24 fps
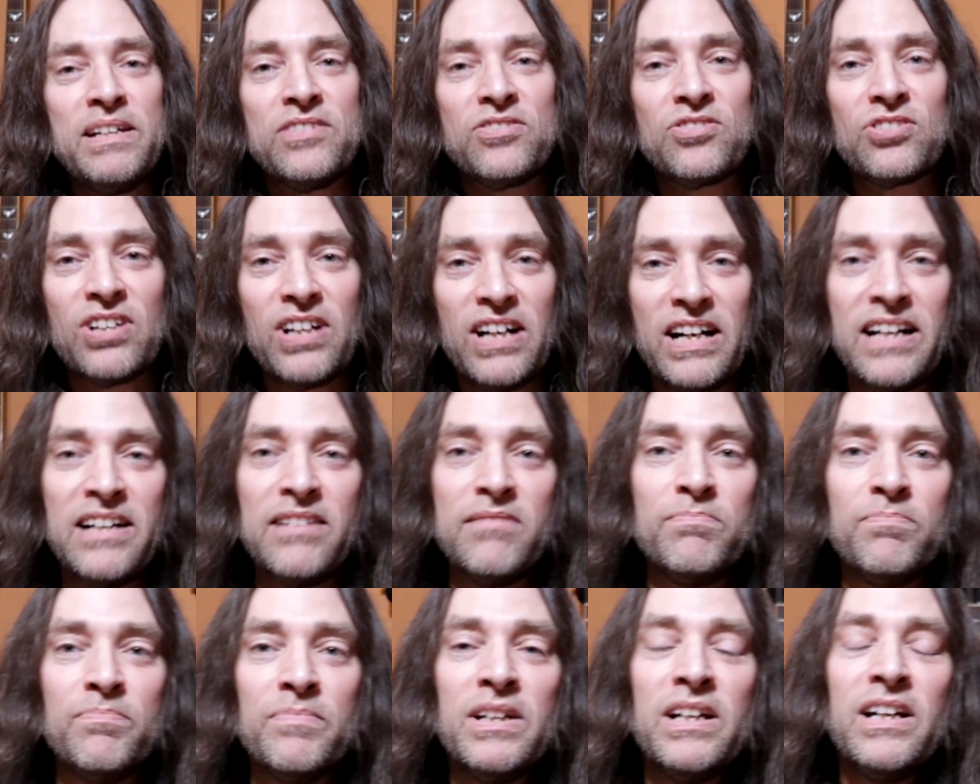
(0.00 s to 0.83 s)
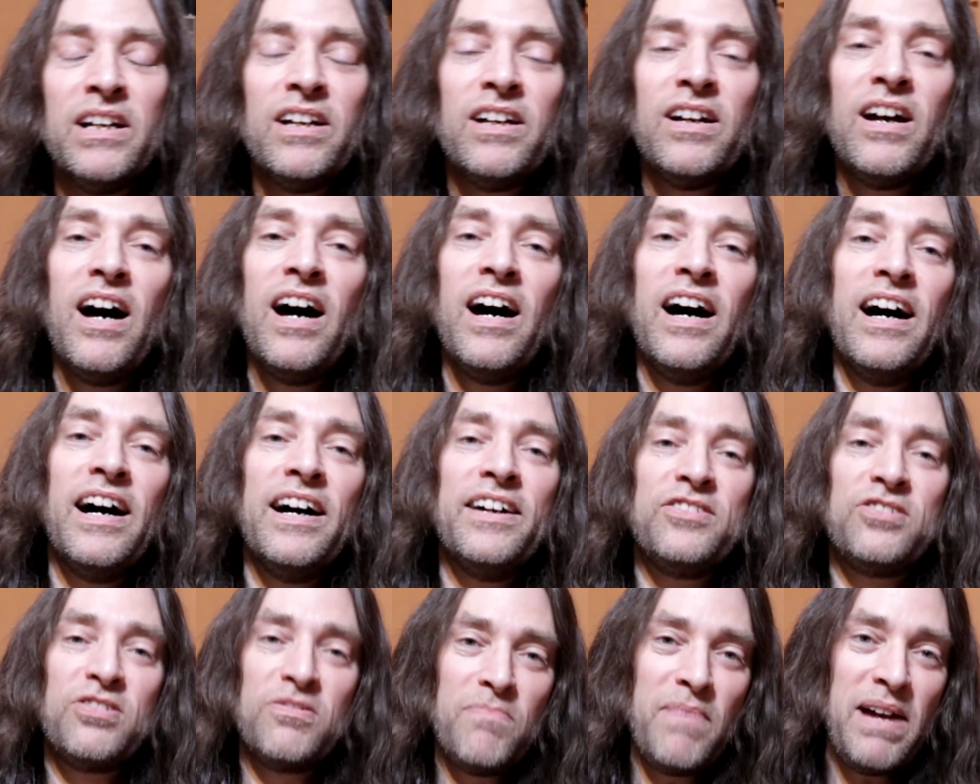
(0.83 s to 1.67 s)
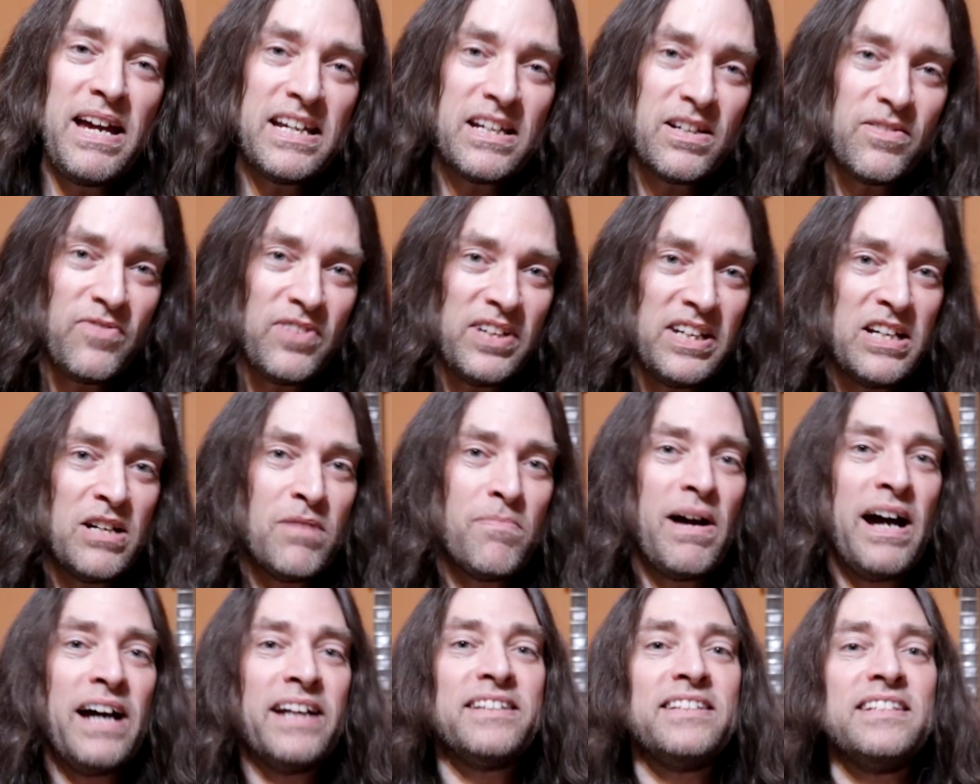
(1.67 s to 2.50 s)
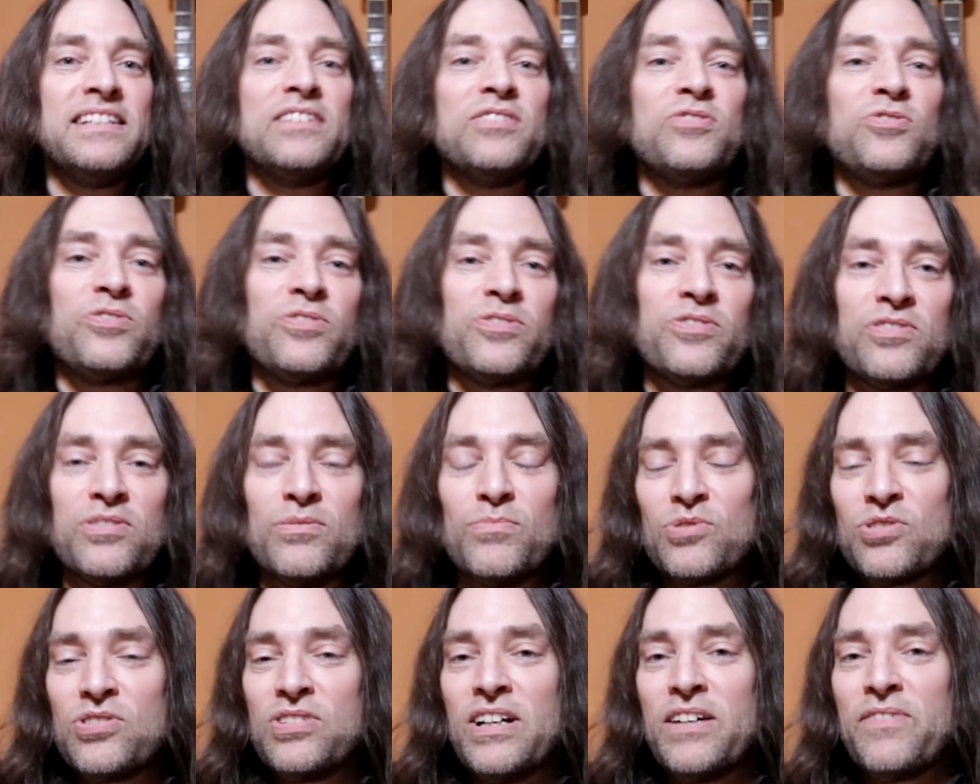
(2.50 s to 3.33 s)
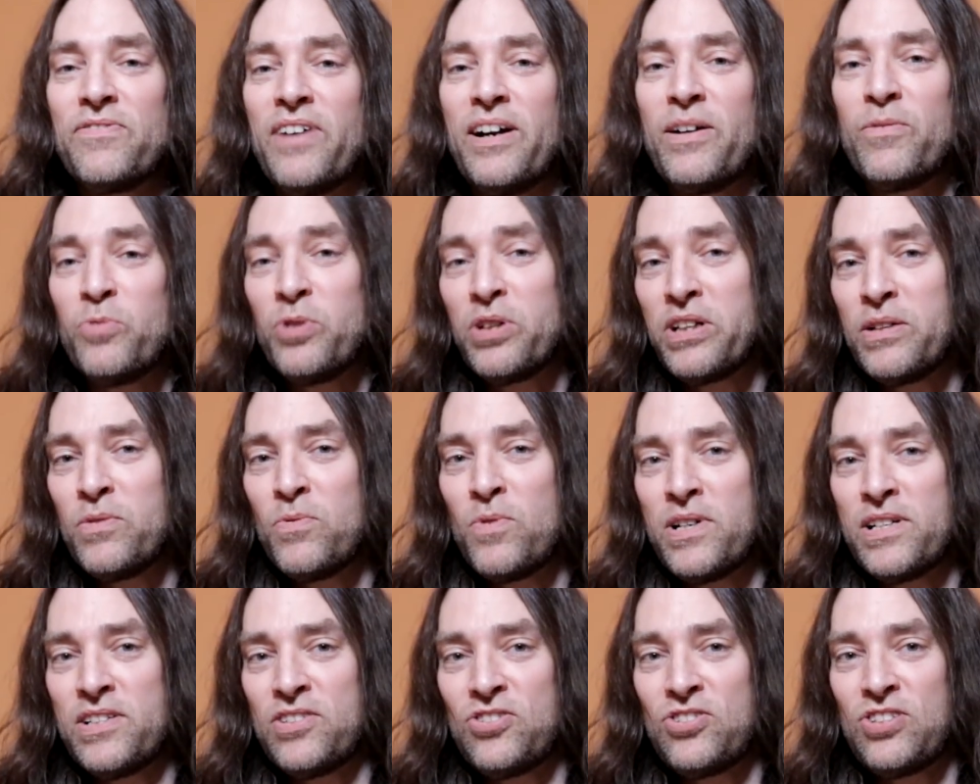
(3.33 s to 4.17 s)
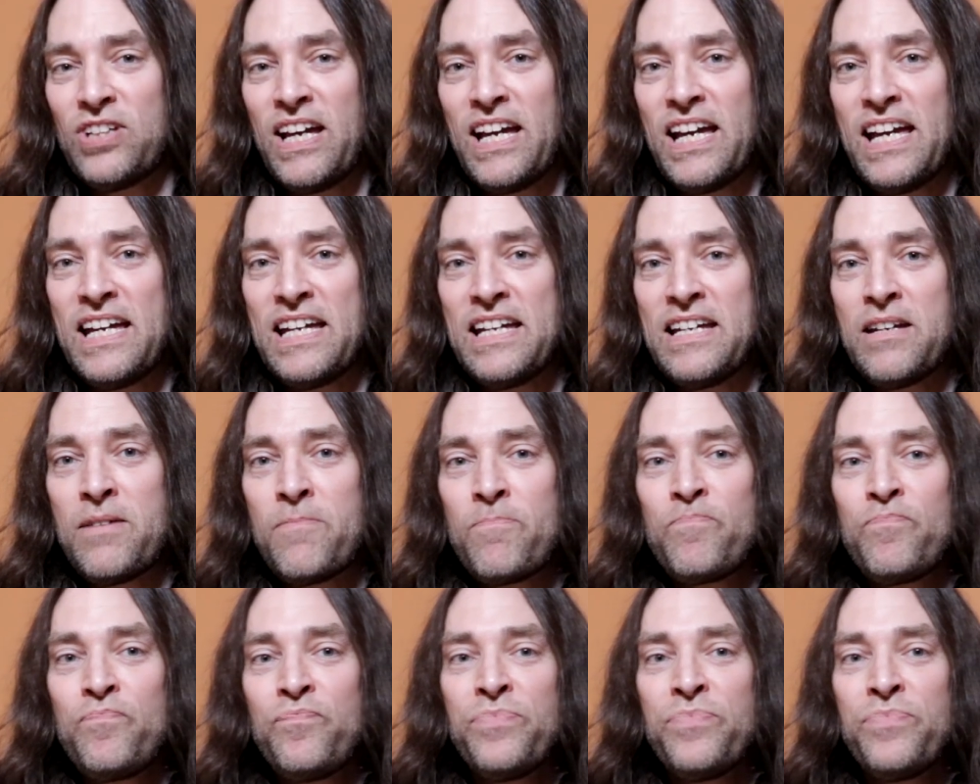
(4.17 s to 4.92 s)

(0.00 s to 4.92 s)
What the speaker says: has come to make a video about this. There's some stuff I really want to say.